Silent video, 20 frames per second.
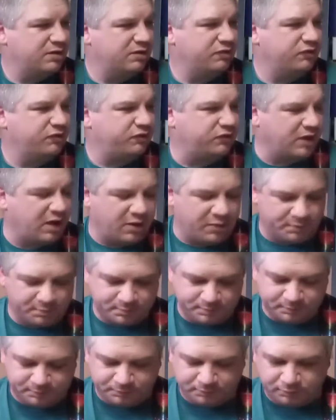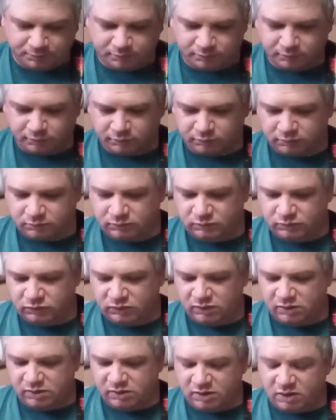So,
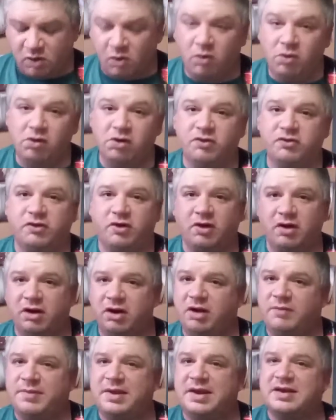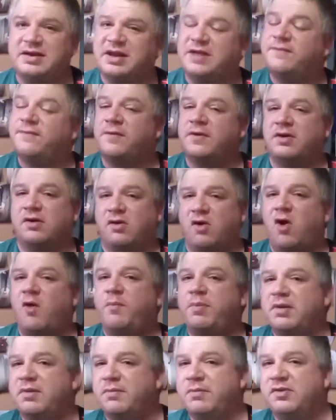chords are a little bit different in
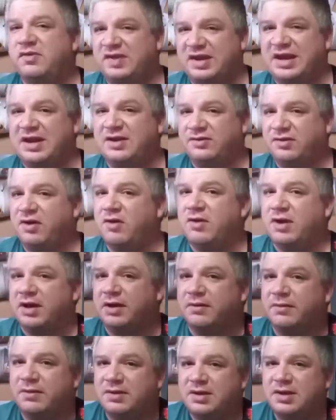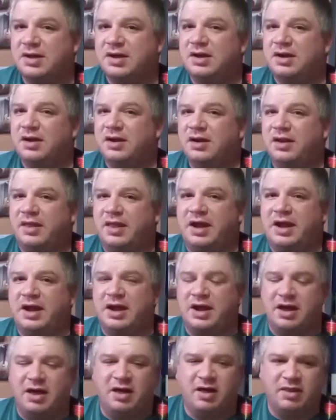open D tuning.
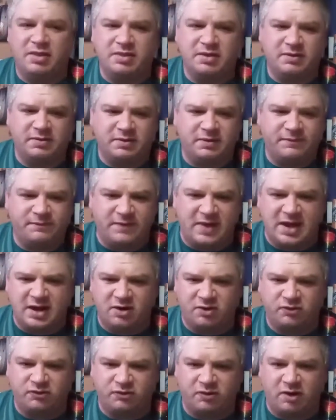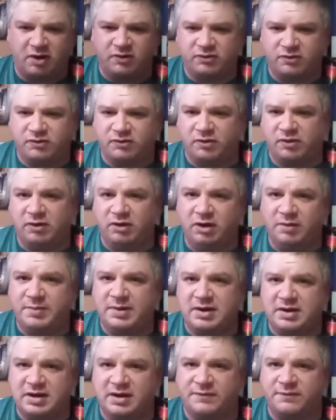The finger structures are a little
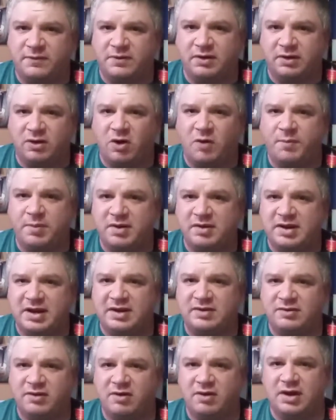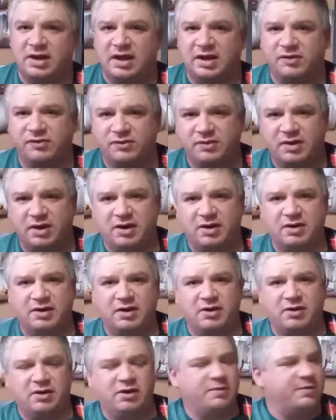bit different in open D tuning.
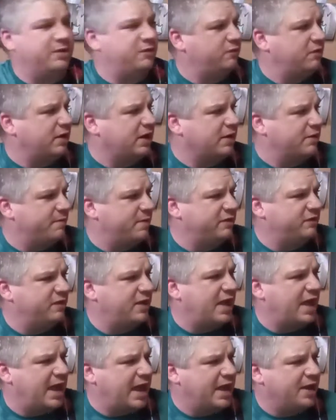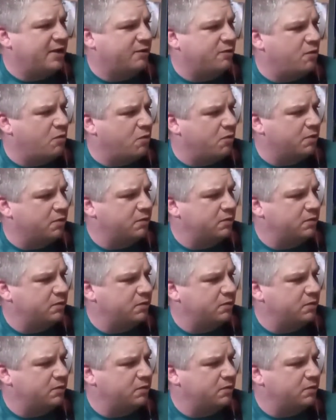They're a little bit tricky, especially that A chord.